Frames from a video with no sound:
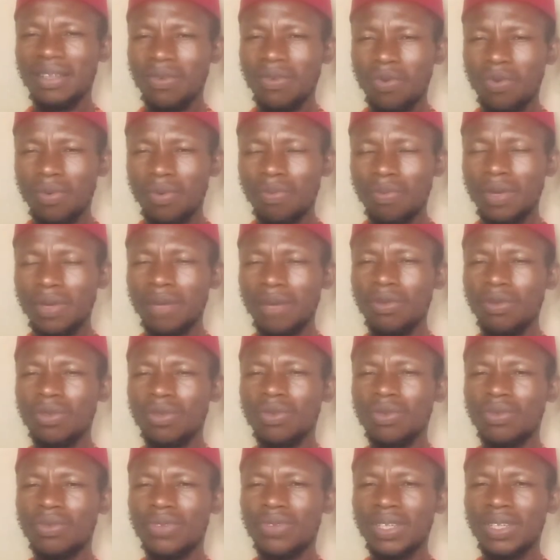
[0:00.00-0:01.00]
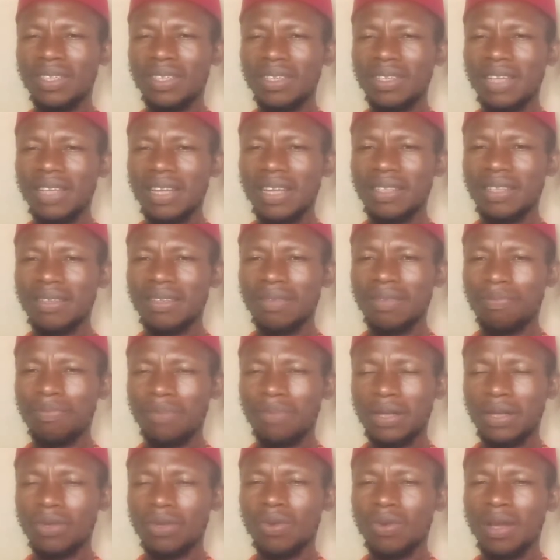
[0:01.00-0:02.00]
We'll be able to treat that
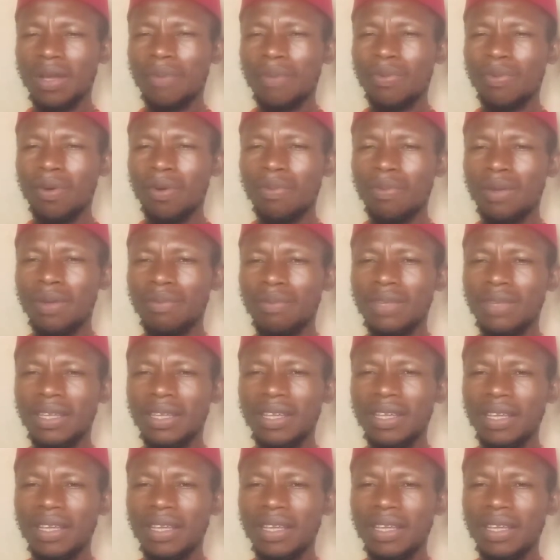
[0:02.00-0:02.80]
particular problem.